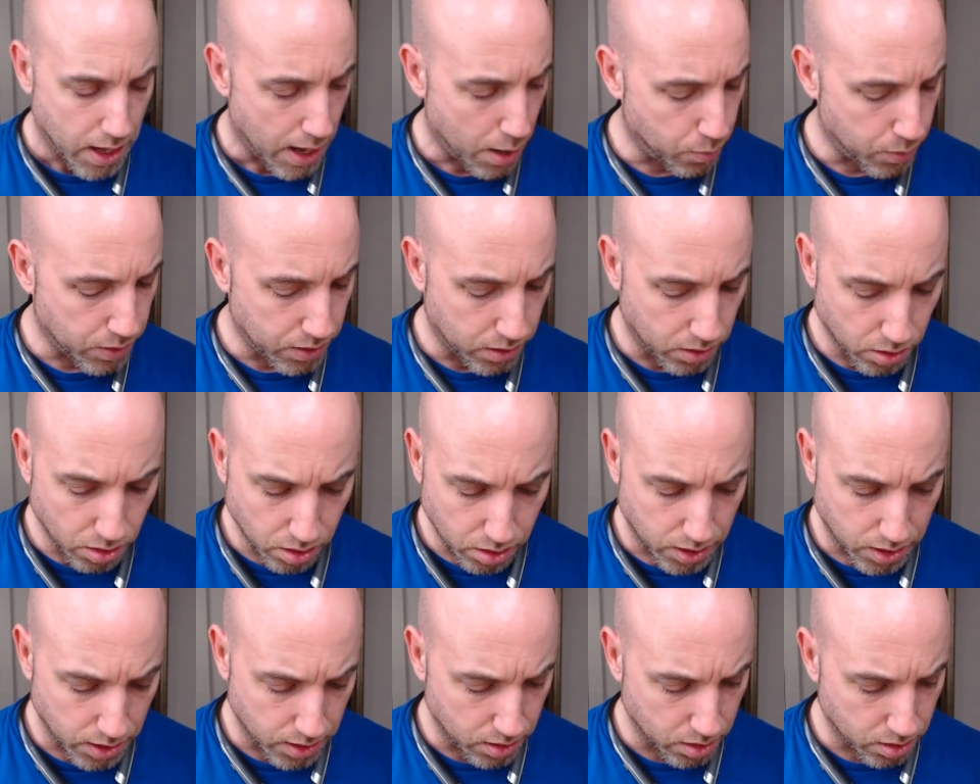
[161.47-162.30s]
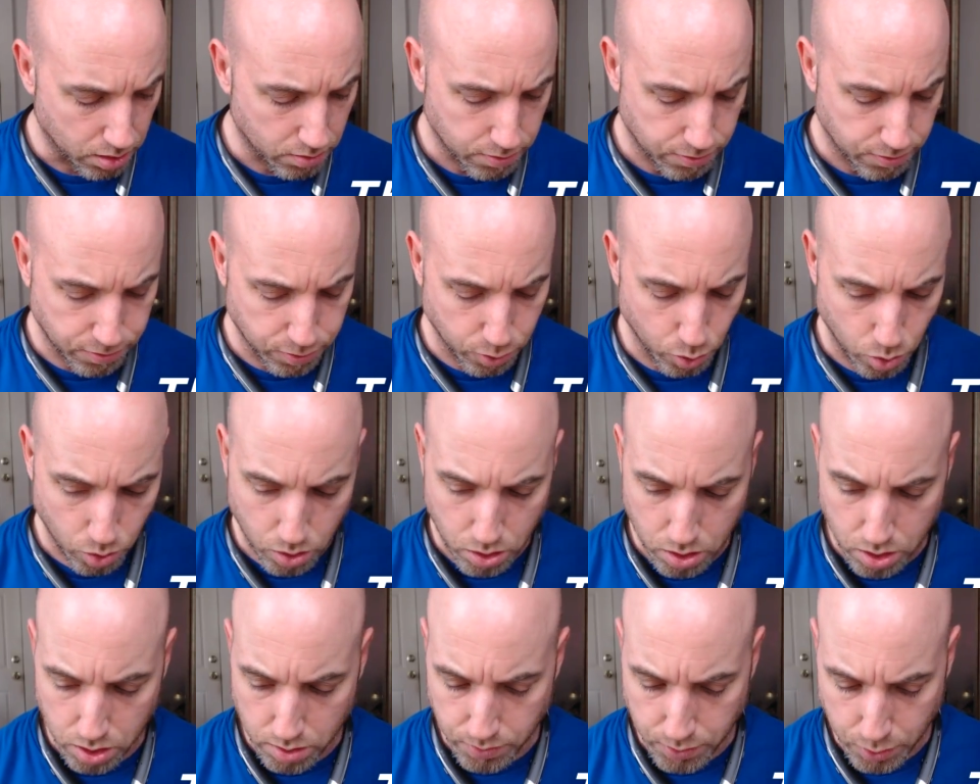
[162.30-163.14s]
I went looking
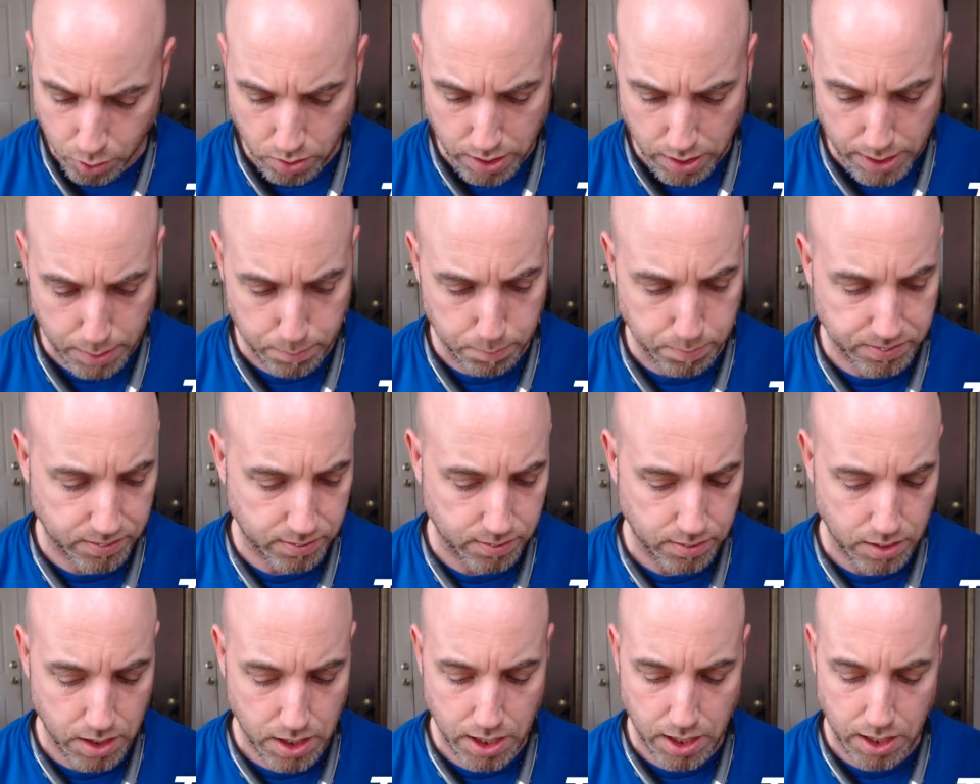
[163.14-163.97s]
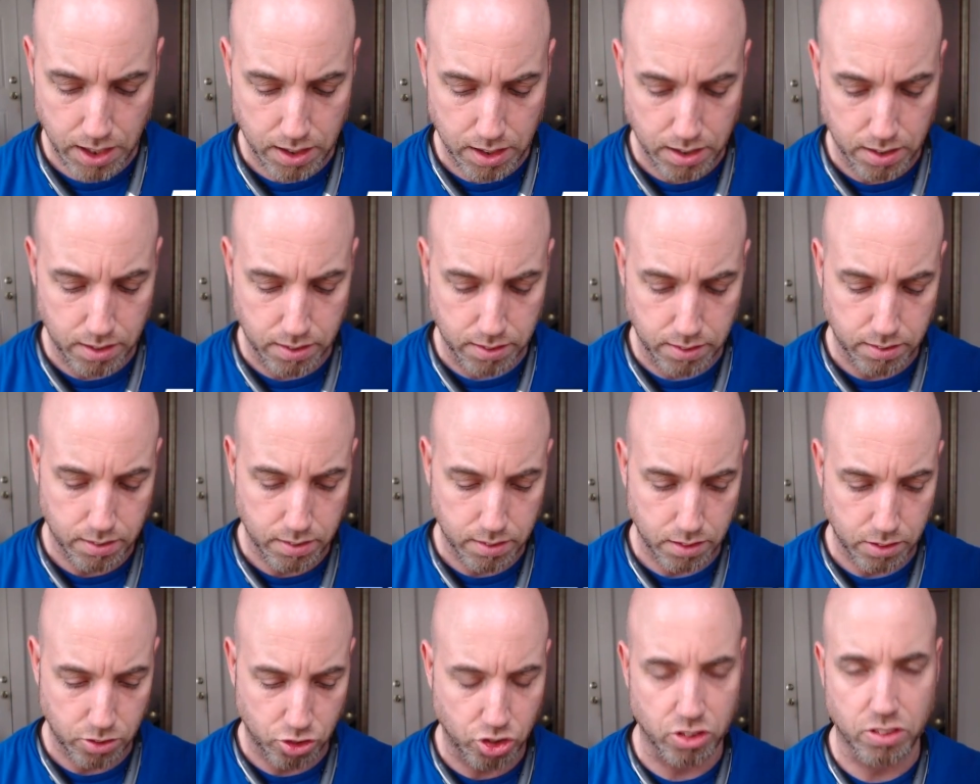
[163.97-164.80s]
for the grips and
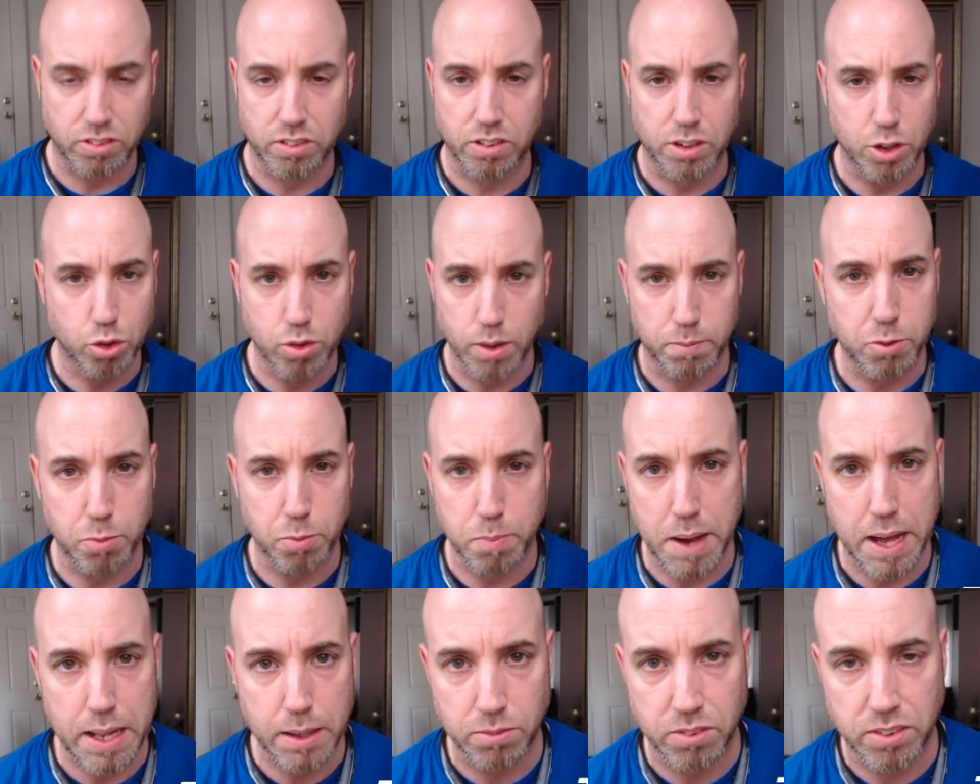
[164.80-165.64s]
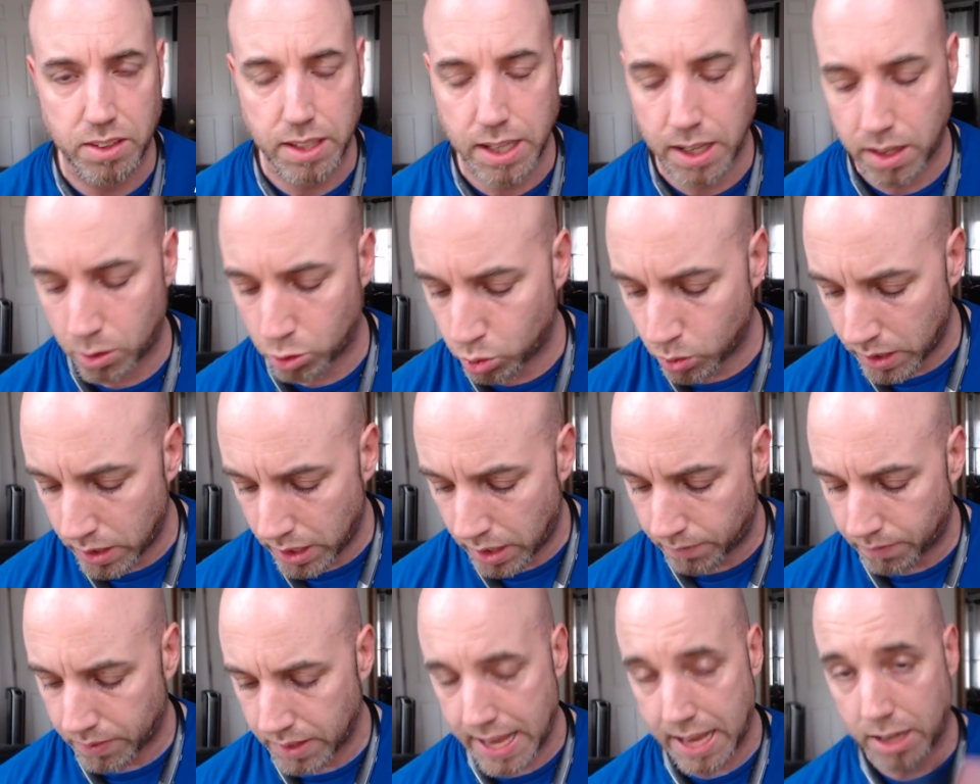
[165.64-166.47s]
just the grips by themselves
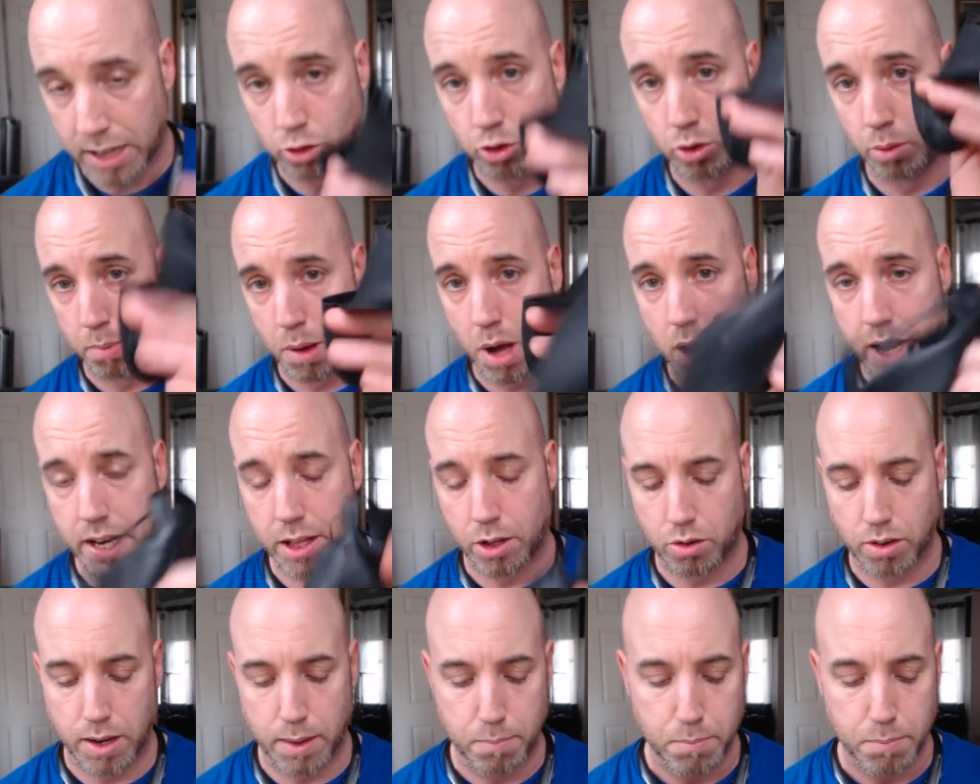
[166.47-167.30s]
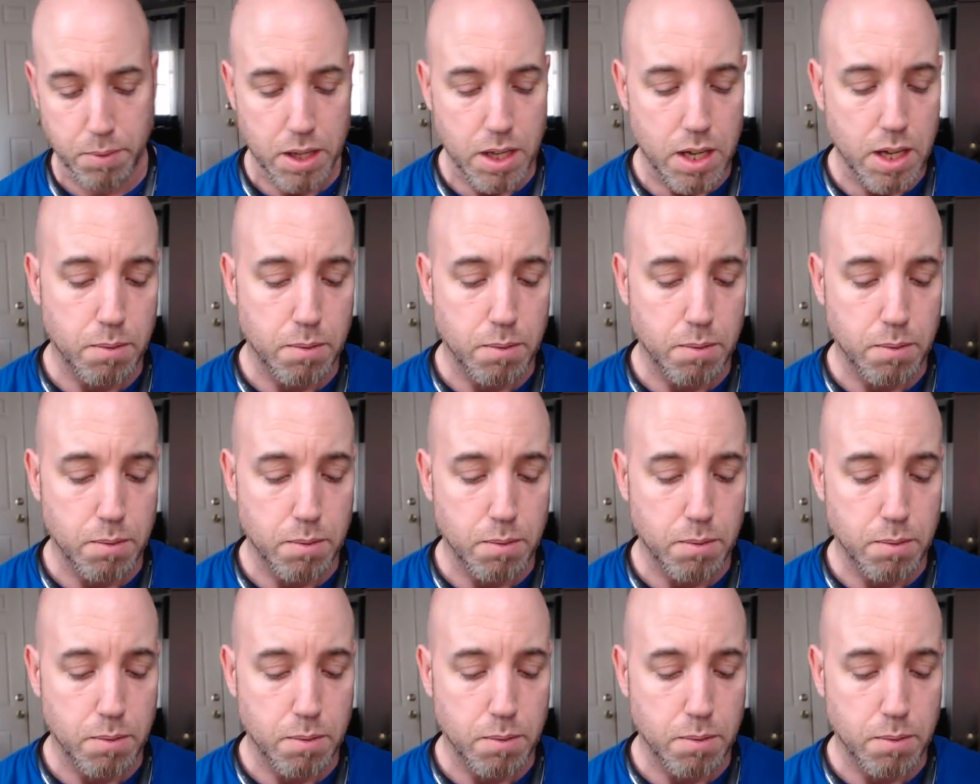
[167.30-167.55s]
without the actual body grip